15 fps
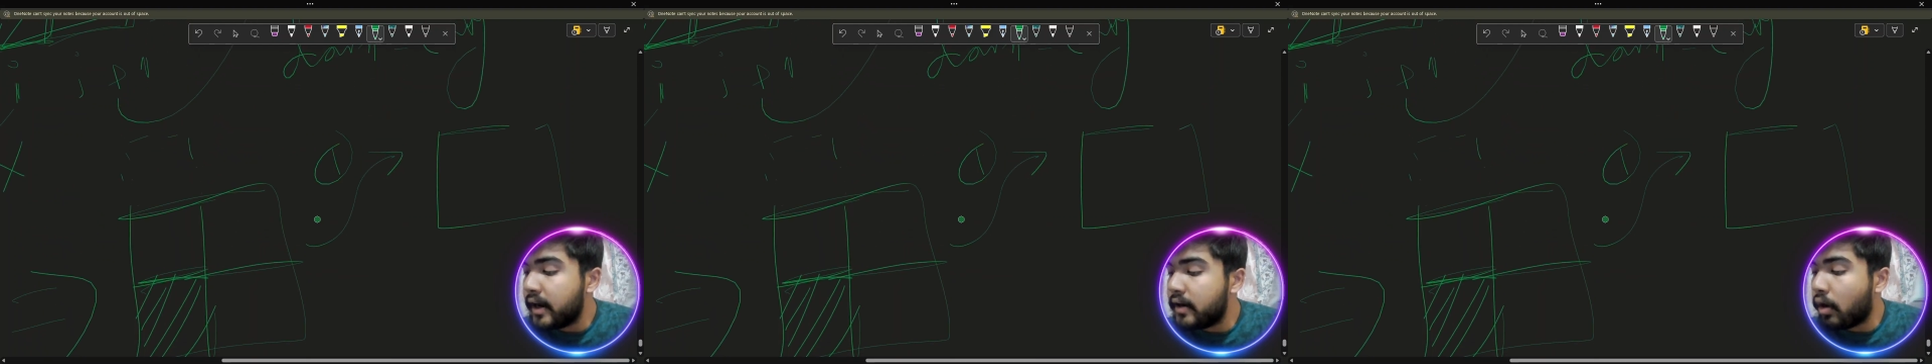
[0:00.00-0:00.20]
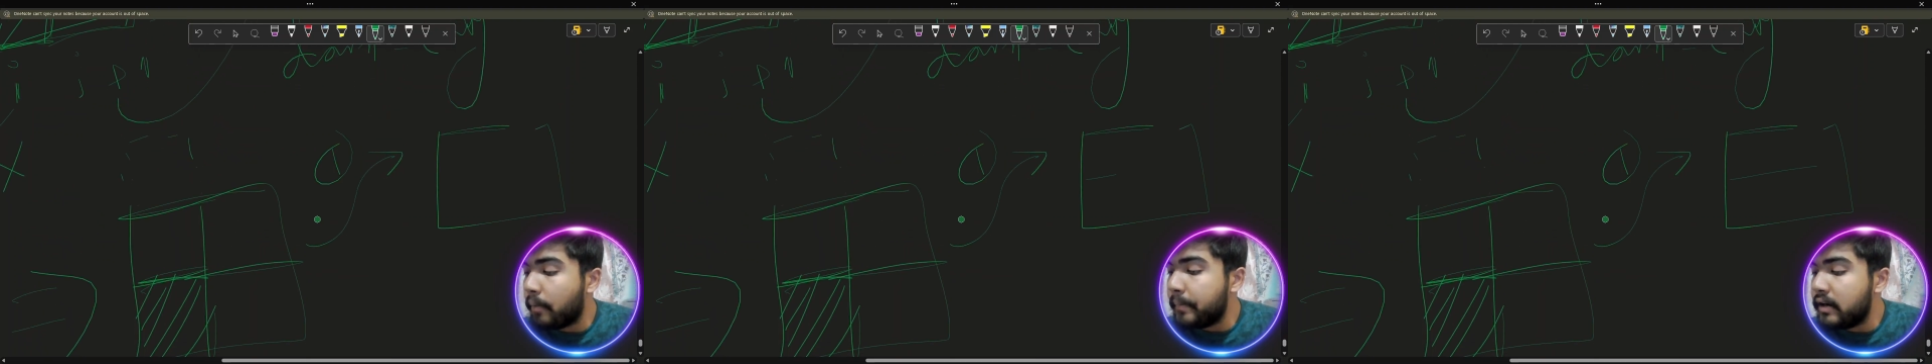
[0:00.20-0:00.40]

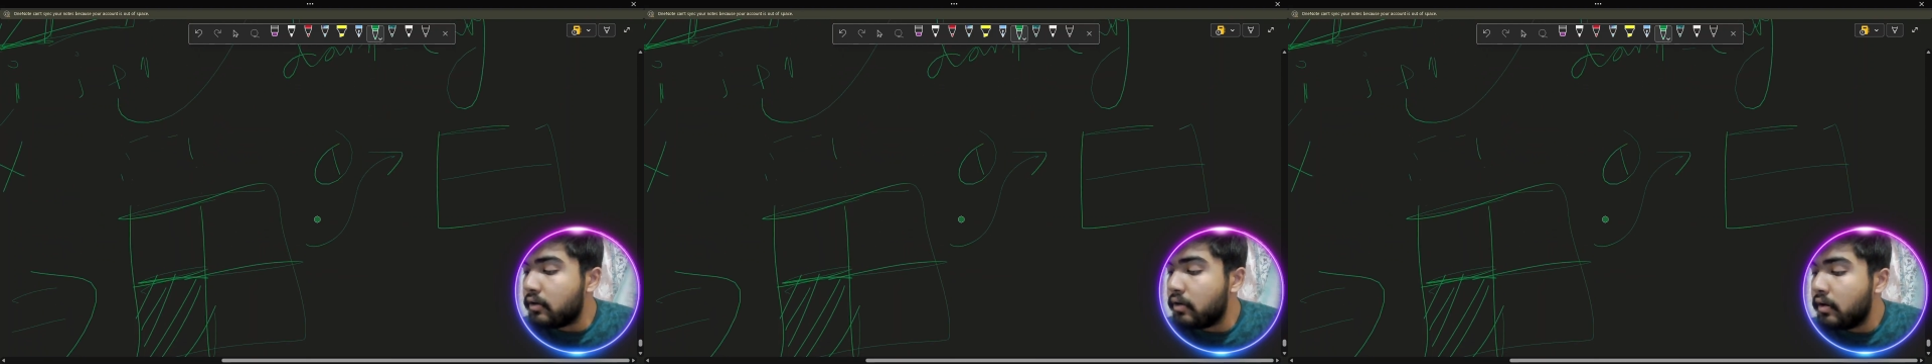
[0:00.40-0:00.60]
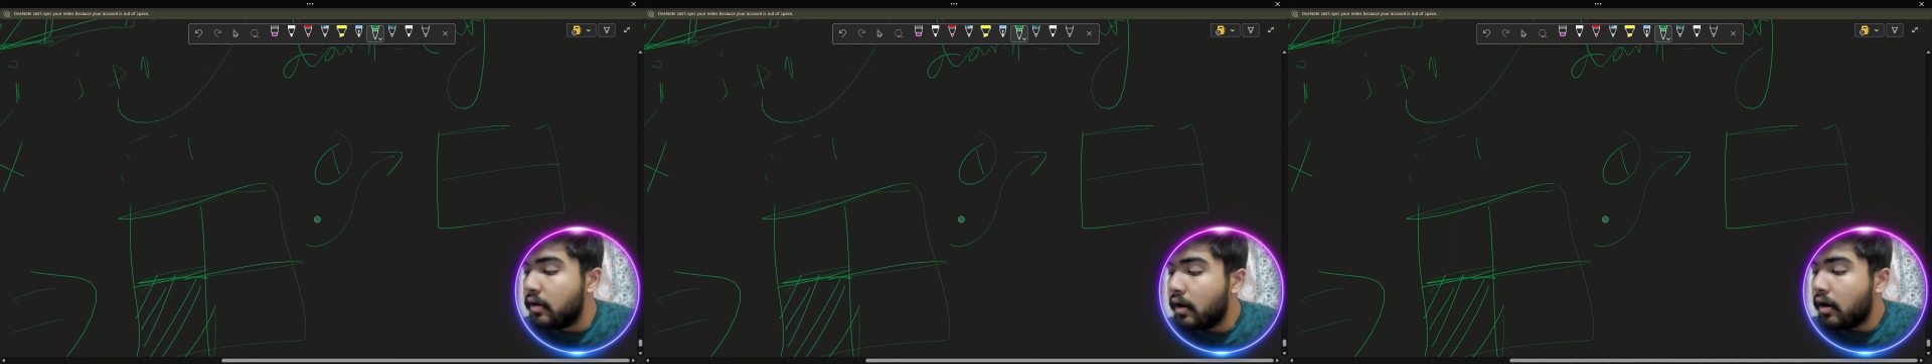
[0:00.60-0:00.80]

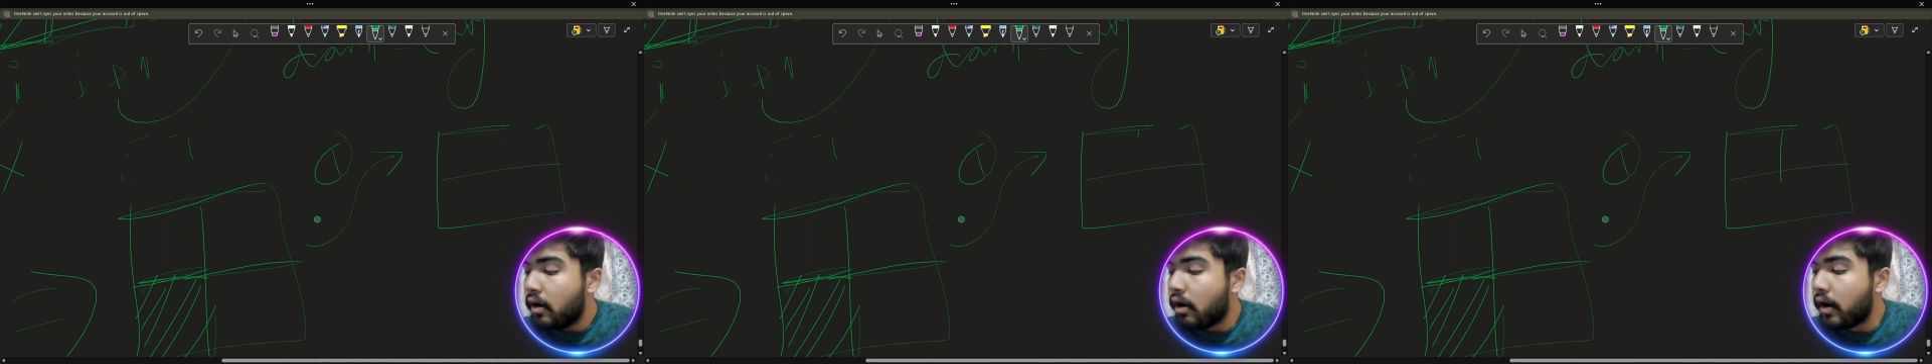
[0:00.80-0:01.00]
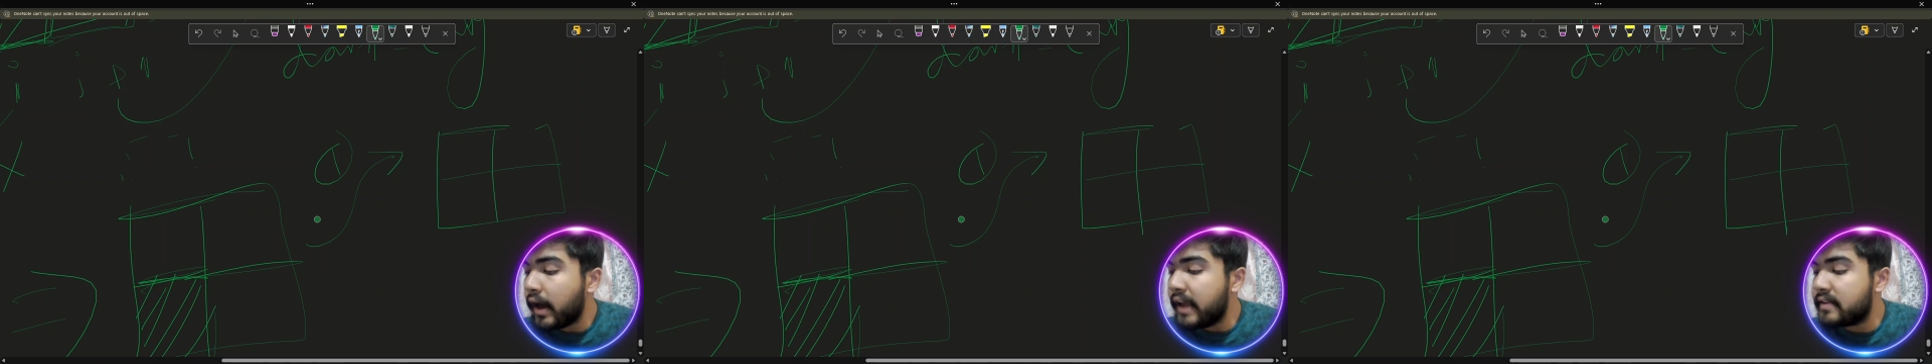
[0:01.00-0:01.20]
domino
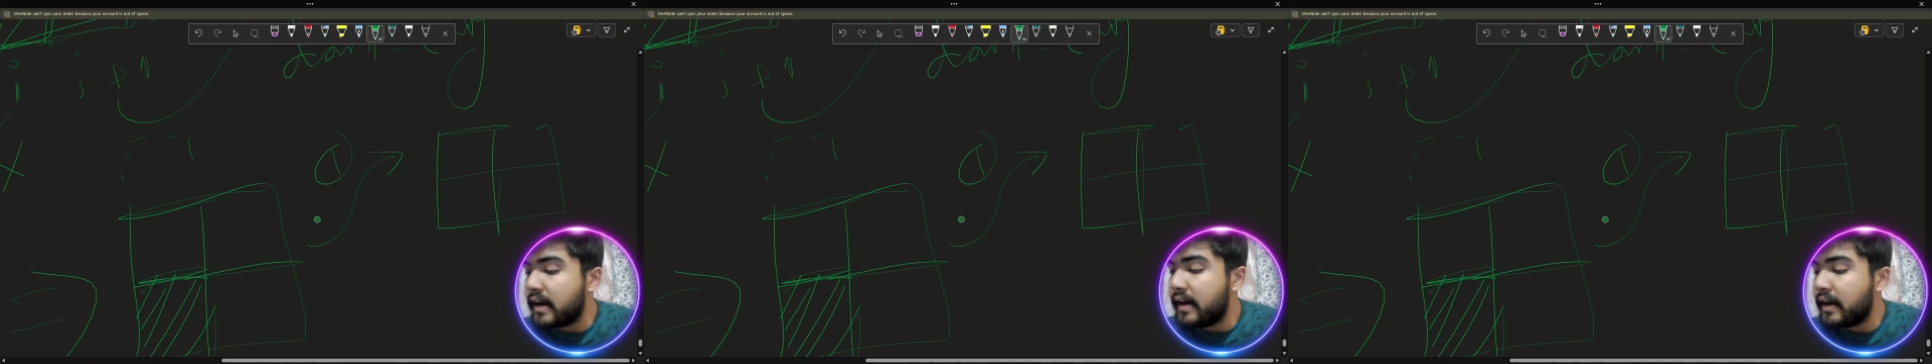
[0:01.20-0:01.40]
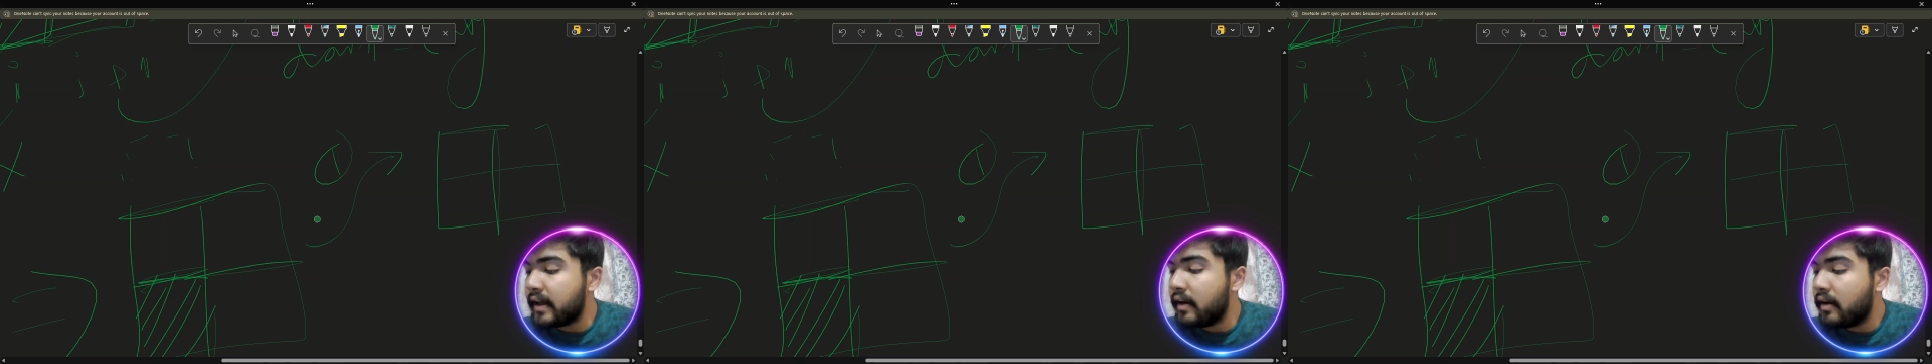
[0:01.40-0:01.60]

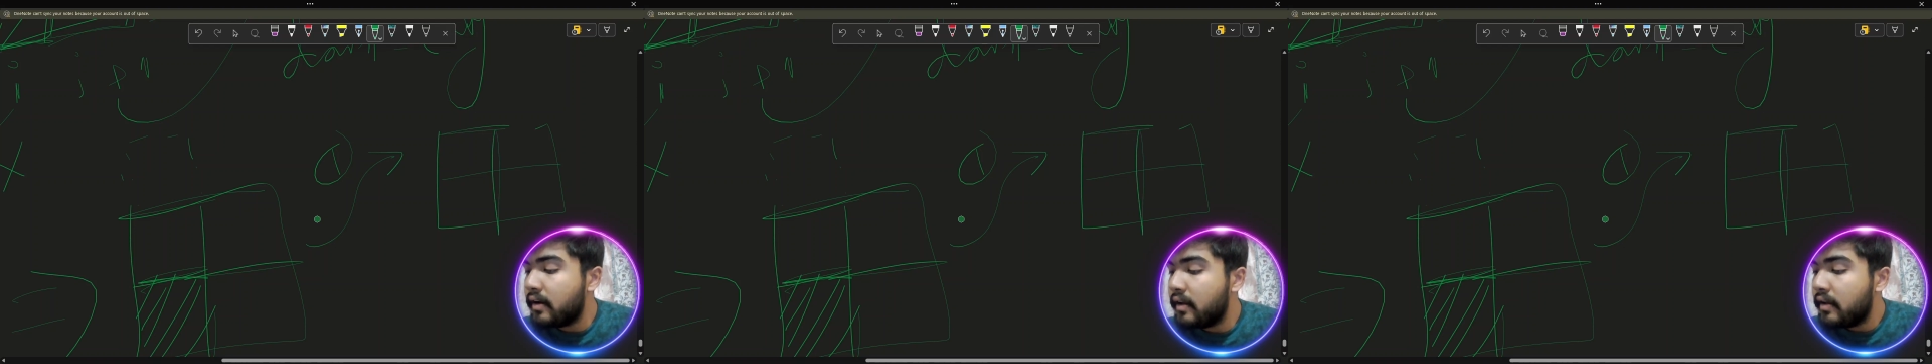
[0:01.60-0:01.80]
horizontal.